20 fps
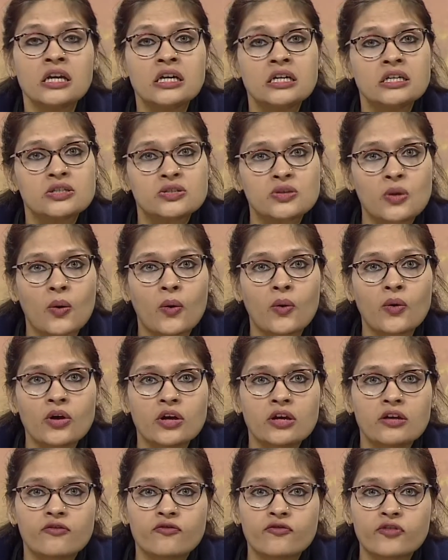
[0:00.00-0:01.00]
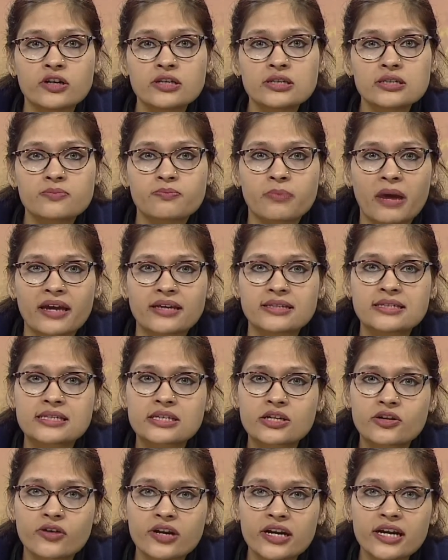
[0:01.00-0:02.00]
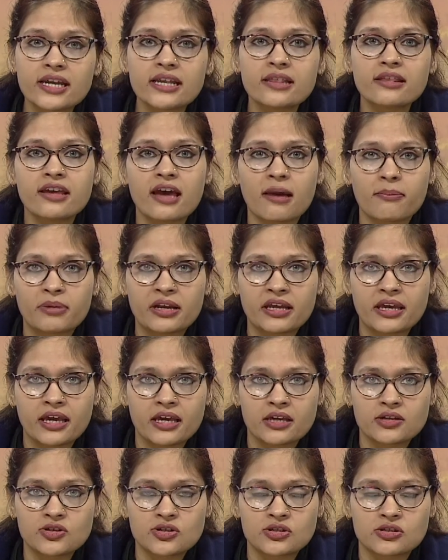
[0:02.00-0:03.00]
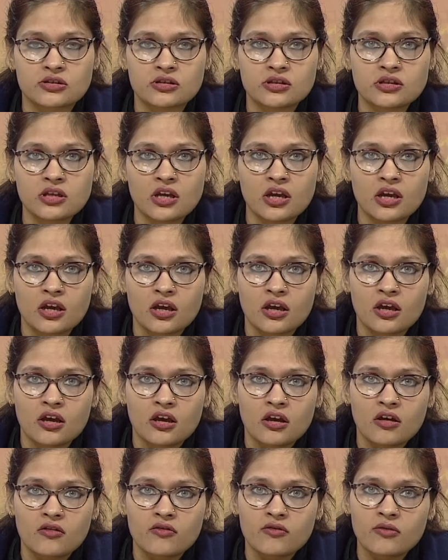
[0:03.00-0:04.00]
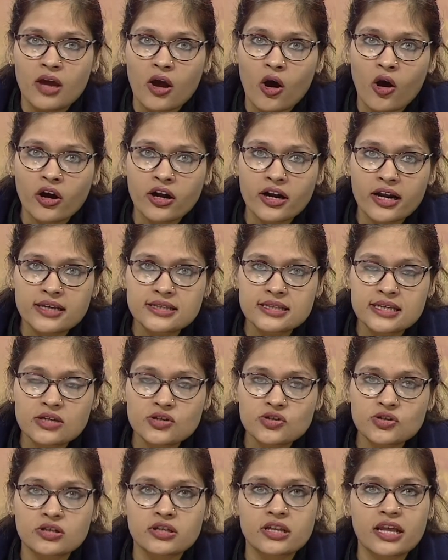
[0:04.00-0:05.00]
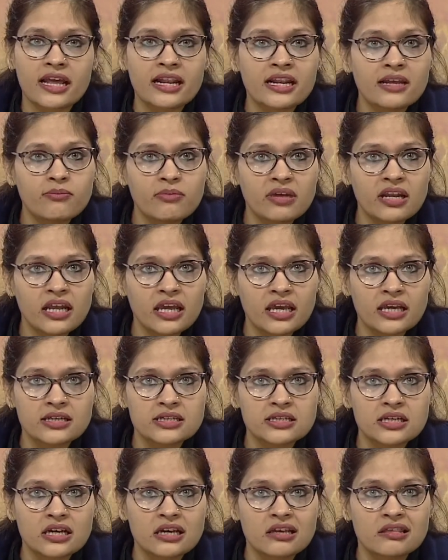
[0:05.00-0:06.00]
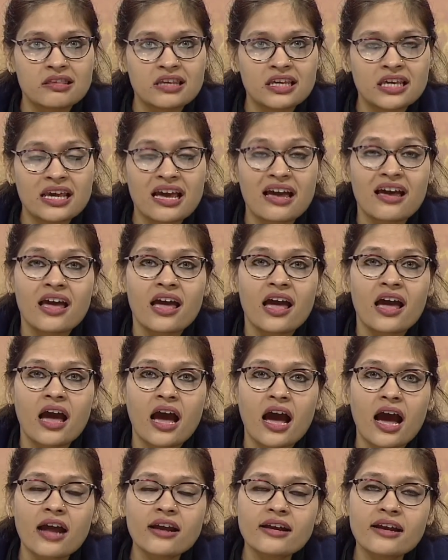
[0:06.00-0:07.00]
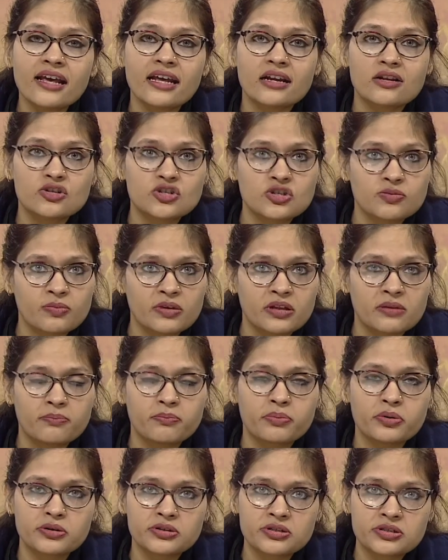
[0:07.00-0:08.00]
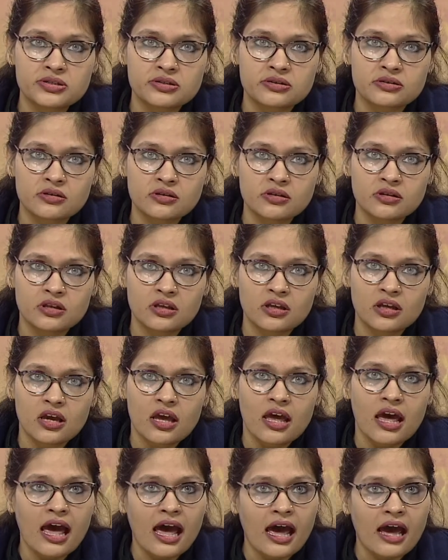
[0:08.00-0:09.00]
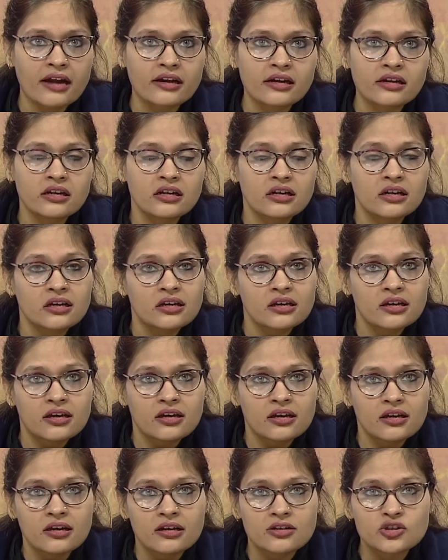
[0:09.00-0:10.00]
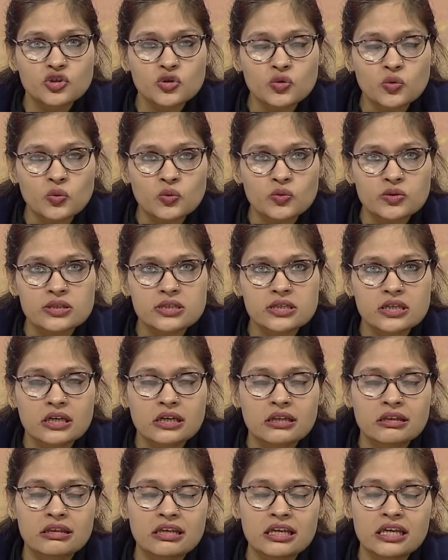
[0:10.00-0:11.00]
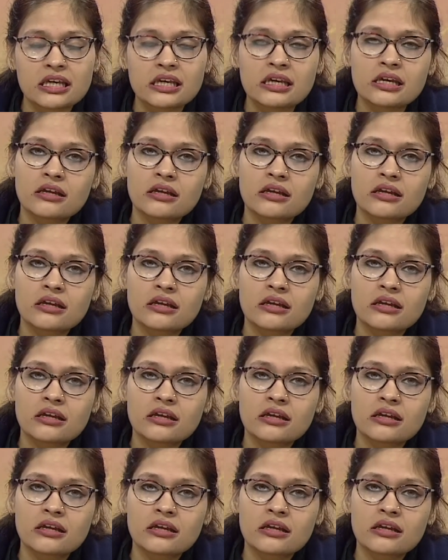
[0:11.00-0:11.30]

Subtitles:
So, first, by screening the application, organization eliminate the uneligible person and choose the